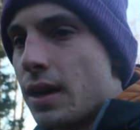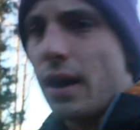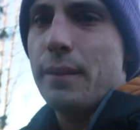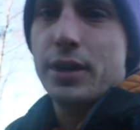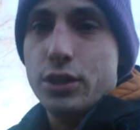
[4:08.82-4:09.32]

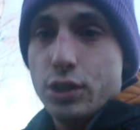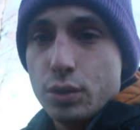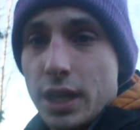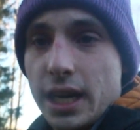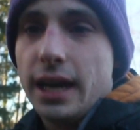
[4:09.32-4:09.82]
Uh, but you
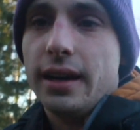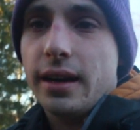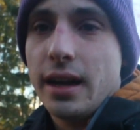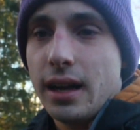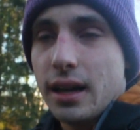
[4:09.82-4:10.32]
do get,
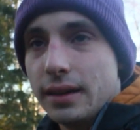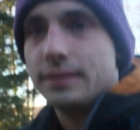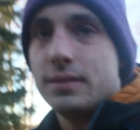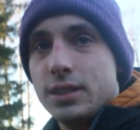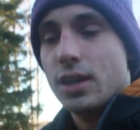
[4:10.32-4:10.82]
uh,
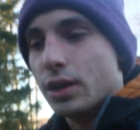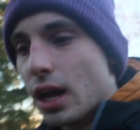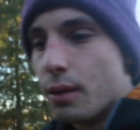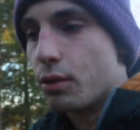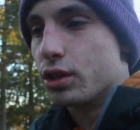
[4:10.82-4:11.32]
you know, a
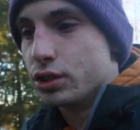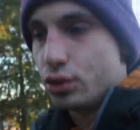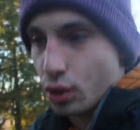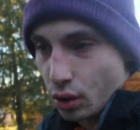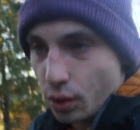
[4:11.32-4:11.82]
lot more
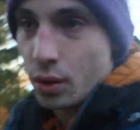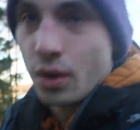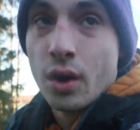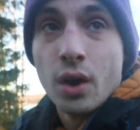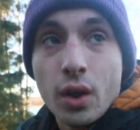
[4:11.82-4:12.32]
control
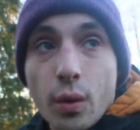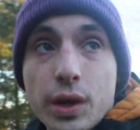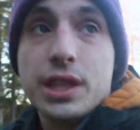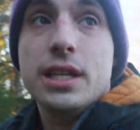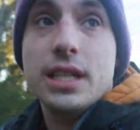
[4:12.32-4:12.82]

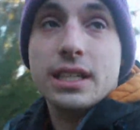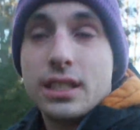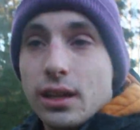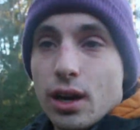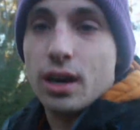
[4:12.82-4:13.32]
with the
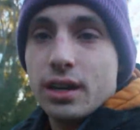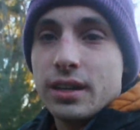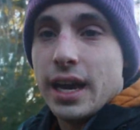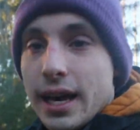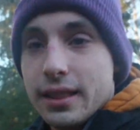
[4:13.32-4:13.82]

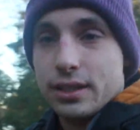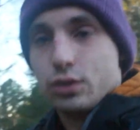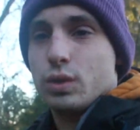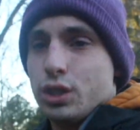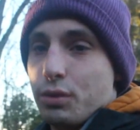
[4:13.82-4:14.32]
DSLR and the
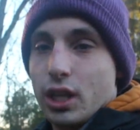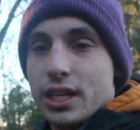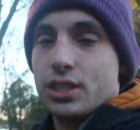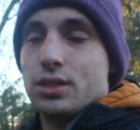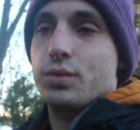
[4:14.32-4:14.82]
switchable
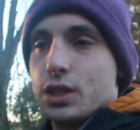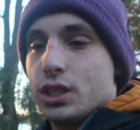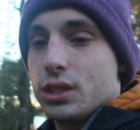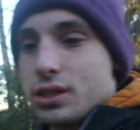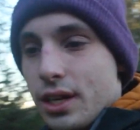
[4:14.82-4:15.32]
lenses,
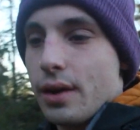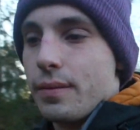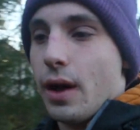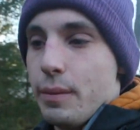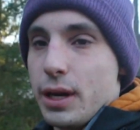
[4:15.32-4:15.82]
which is, you know,
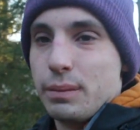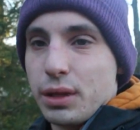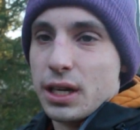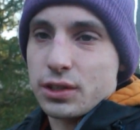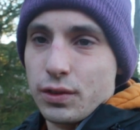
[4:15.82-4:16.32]
a big
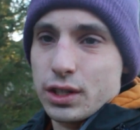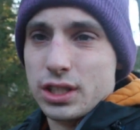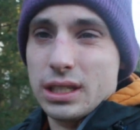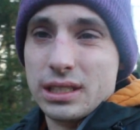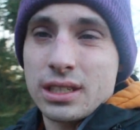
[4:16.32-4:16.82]
plus
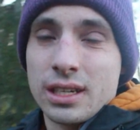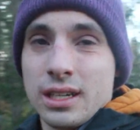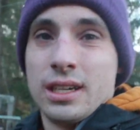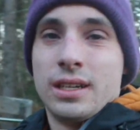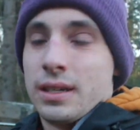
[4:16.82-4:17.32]
versus
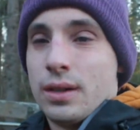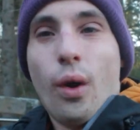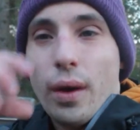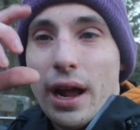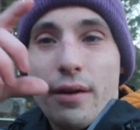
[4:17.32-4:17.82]

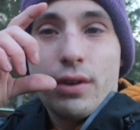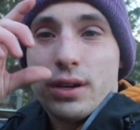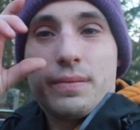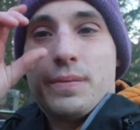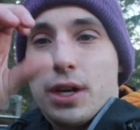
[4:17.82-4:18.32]

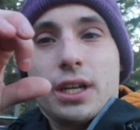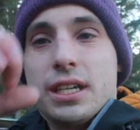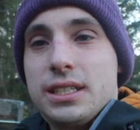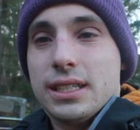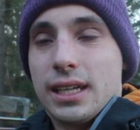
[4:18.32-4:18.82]
whatever they're going to
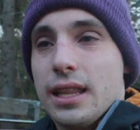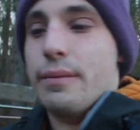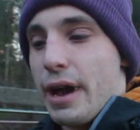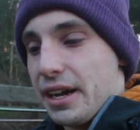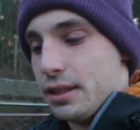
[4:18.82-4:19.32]
stick on the
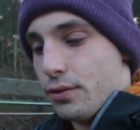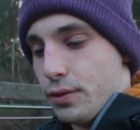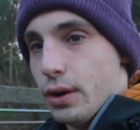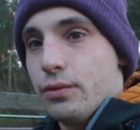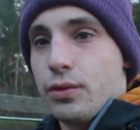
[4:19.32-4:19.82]
back of the
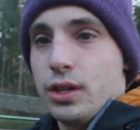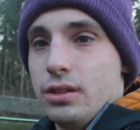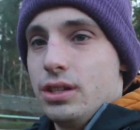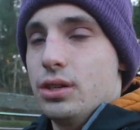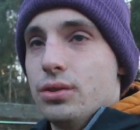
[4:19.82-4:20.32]
phone for you
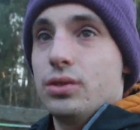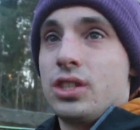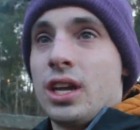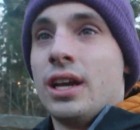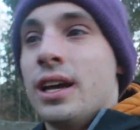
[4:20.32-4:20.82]
to
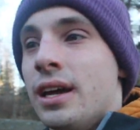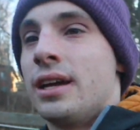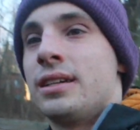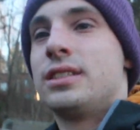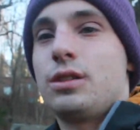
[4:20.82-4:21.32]
use.
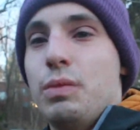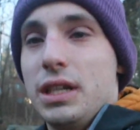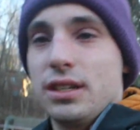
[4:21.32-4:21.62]
It's a big